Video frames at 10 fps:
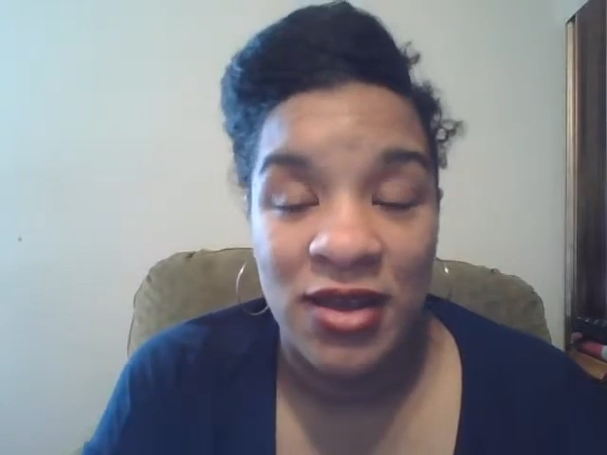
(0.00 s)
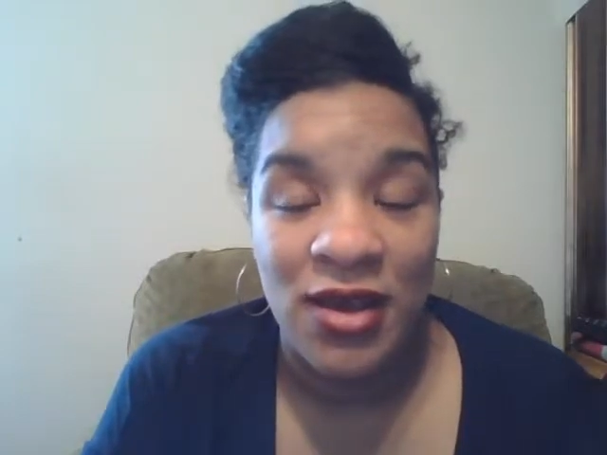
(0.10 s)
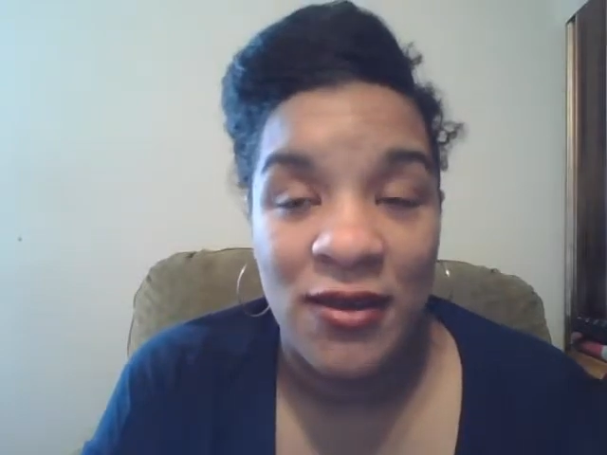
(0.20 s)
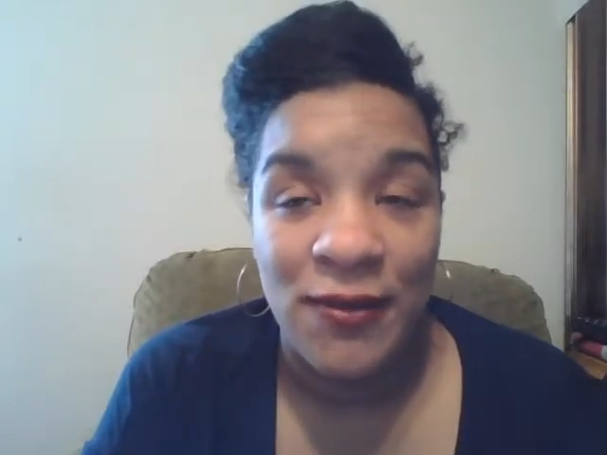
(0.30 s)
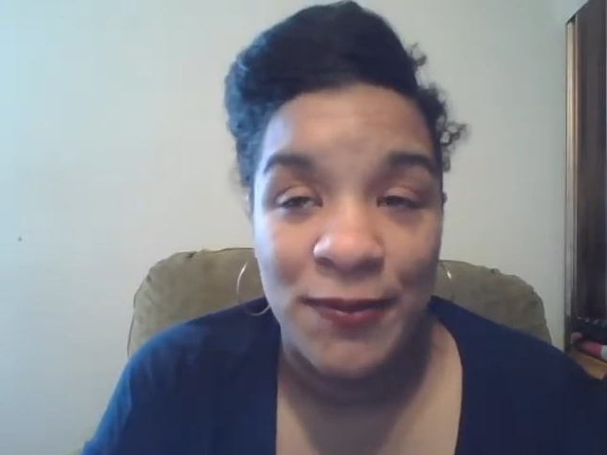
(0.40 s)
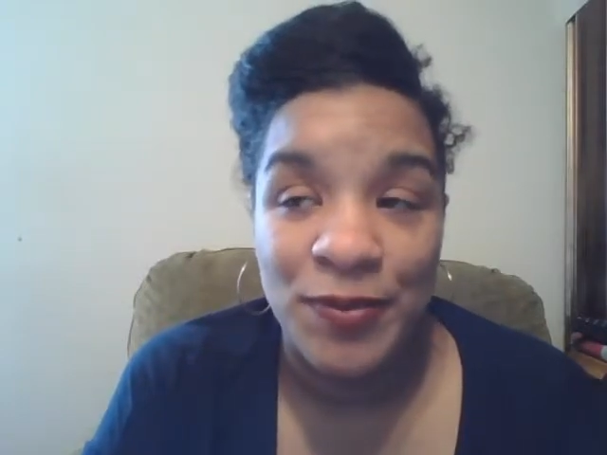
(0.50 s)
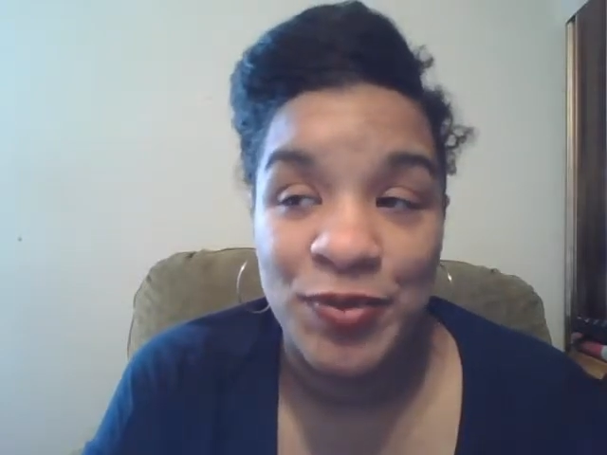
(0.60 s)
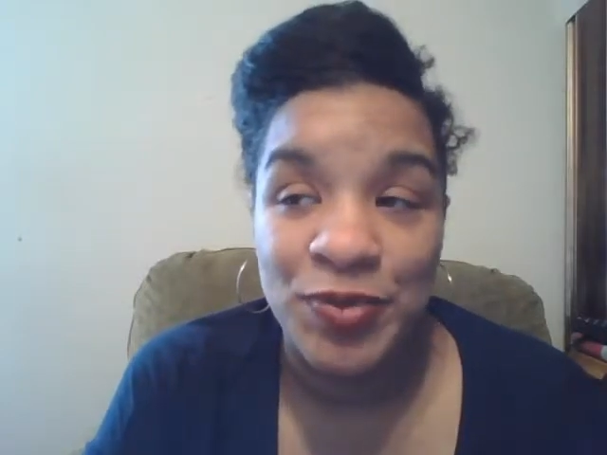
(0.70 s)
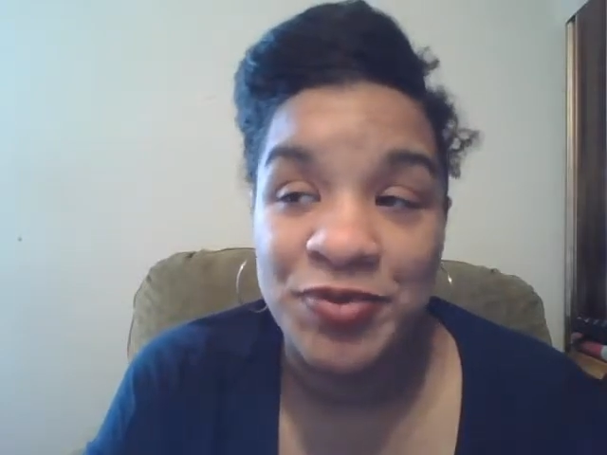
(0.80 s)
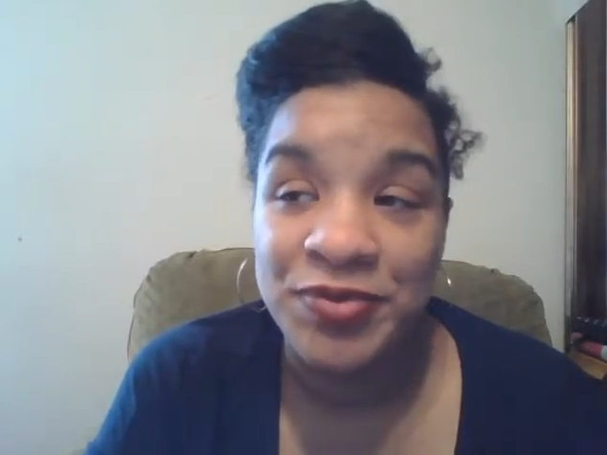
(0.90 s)
Um,
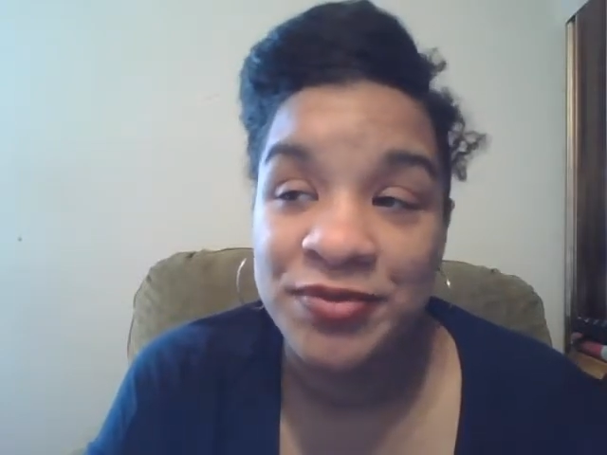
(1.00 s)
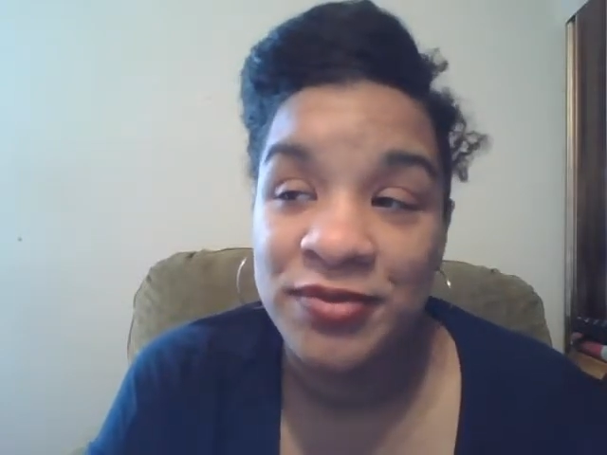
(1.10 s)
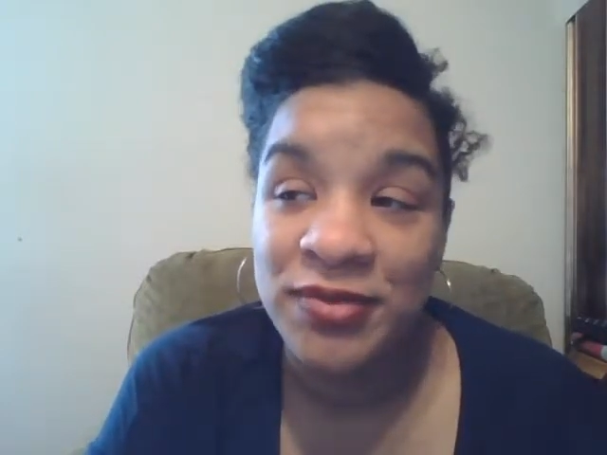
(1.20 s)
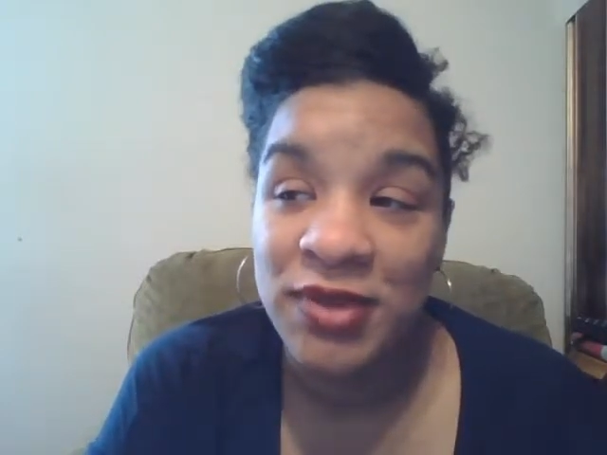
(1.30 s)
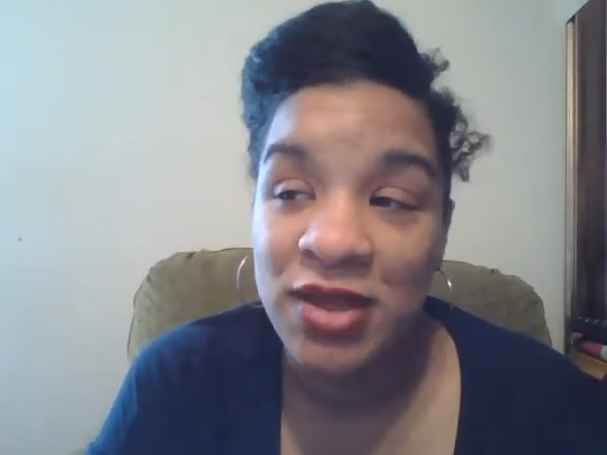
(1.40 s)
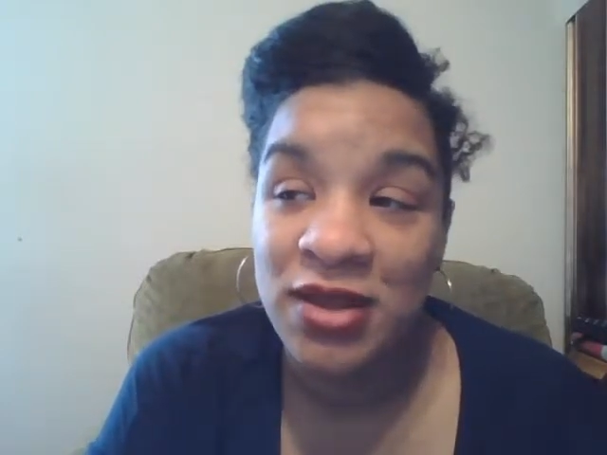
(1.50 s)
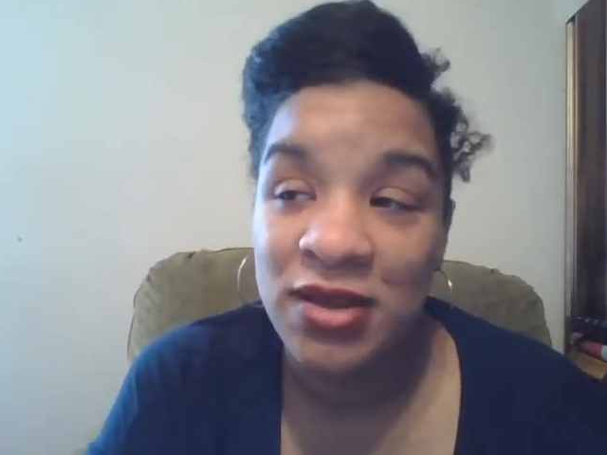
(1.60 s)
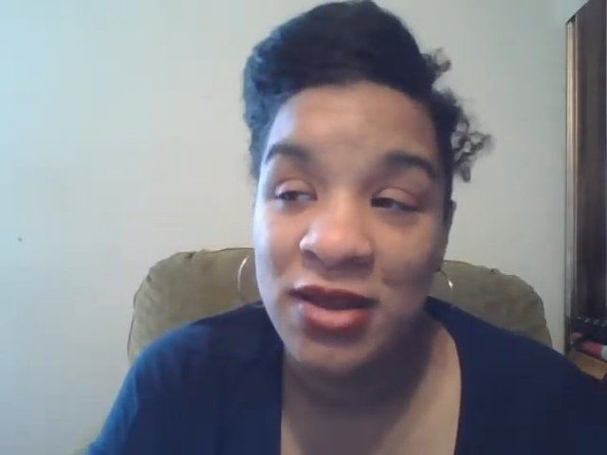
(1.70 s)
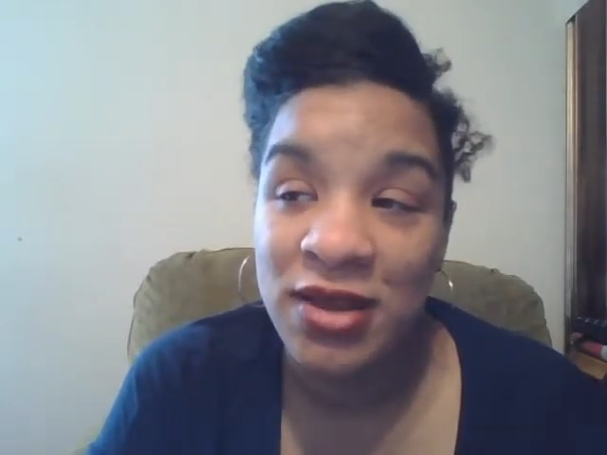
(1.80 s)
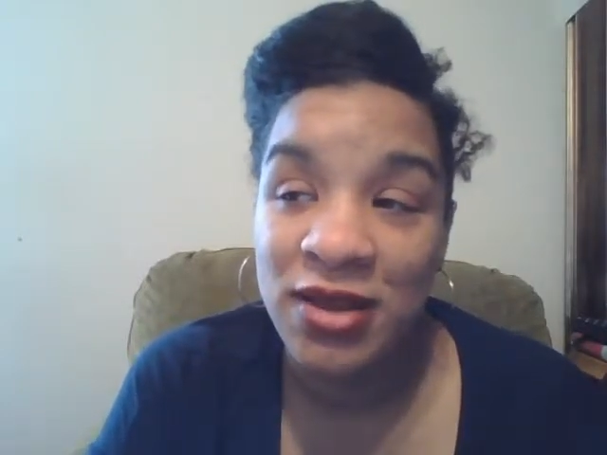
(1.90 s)

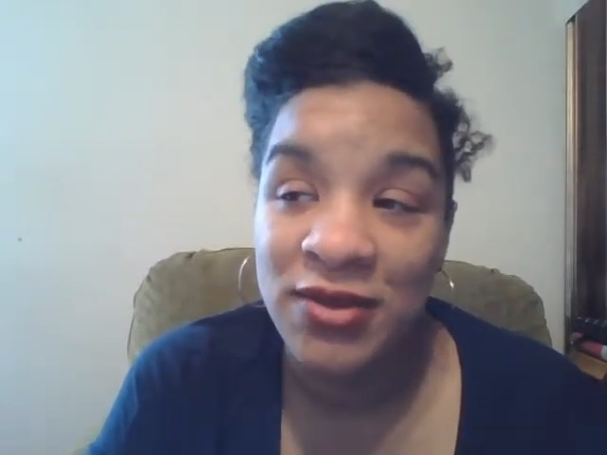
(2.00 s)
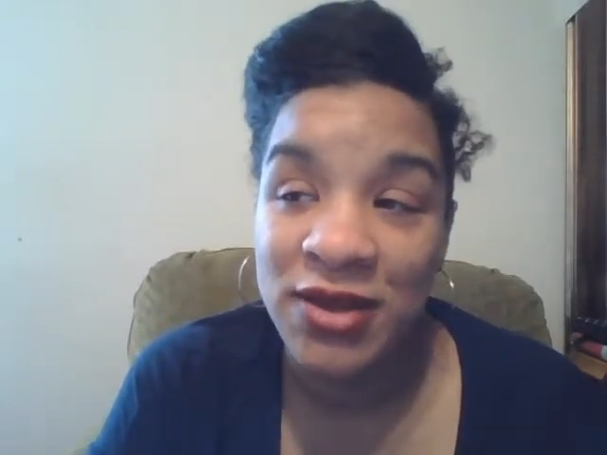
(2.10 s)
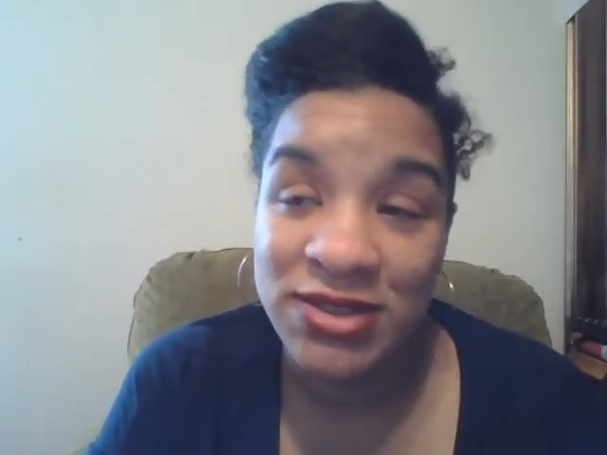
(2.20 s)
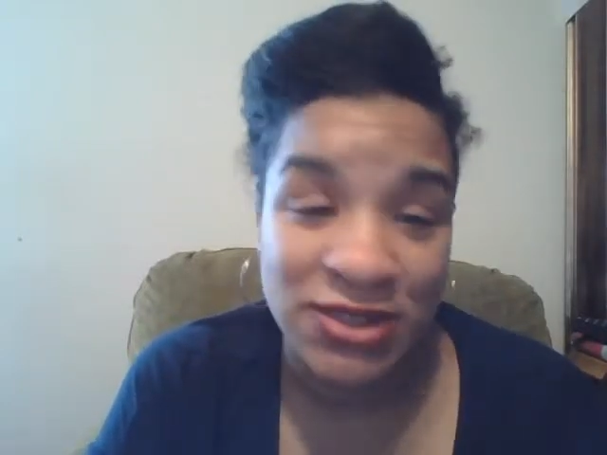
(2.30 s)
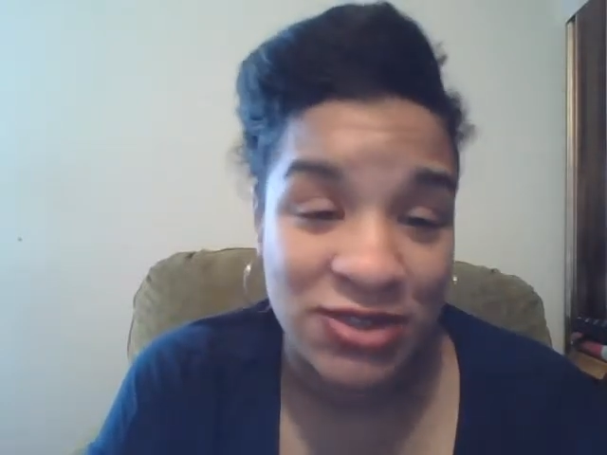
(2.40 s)
what else?